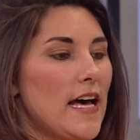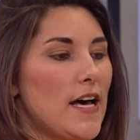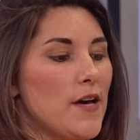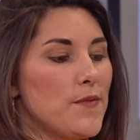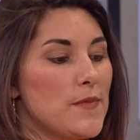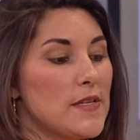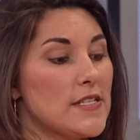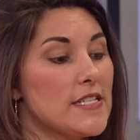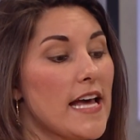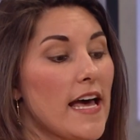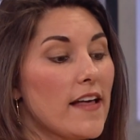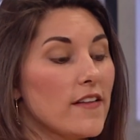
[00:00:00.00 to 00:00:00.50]

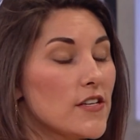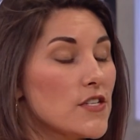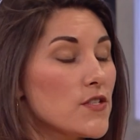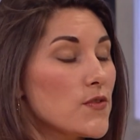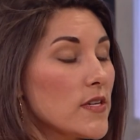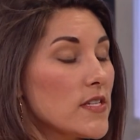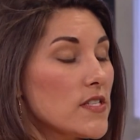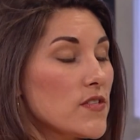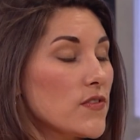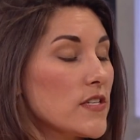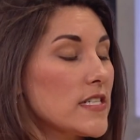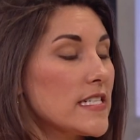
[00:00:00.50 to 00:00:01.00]
Um, the
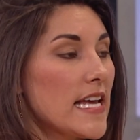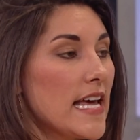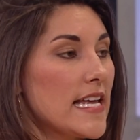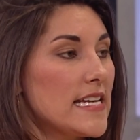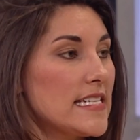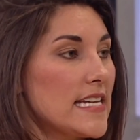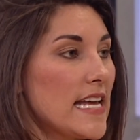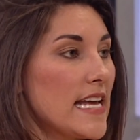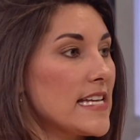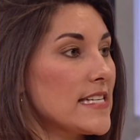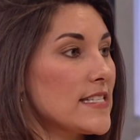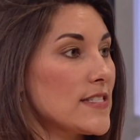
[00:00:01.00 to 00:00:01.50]
challenge runs for
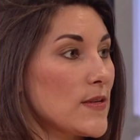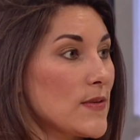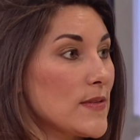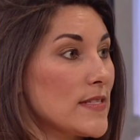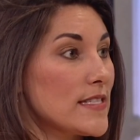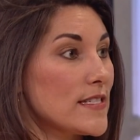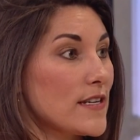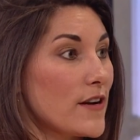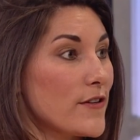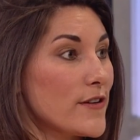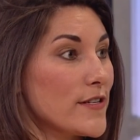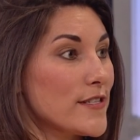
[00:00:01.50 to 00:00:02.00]
ten days, so
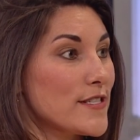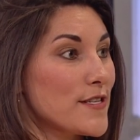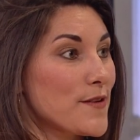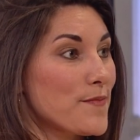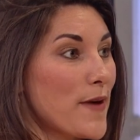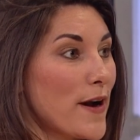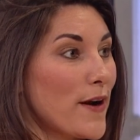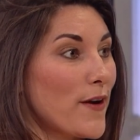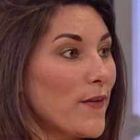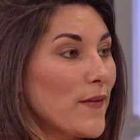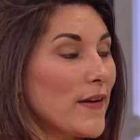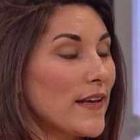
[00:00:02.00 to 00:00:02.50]
it starts
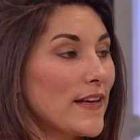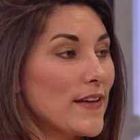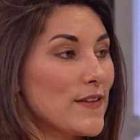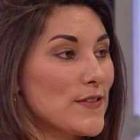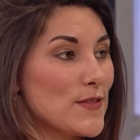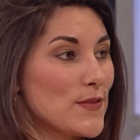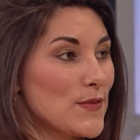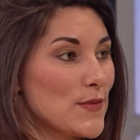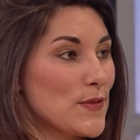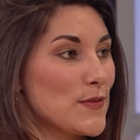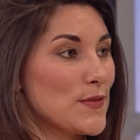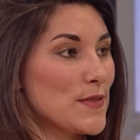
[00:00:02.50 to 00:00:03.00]
tomorrow and
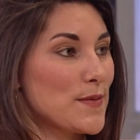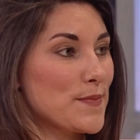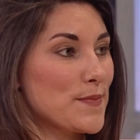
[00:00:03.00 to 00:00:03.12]
goes through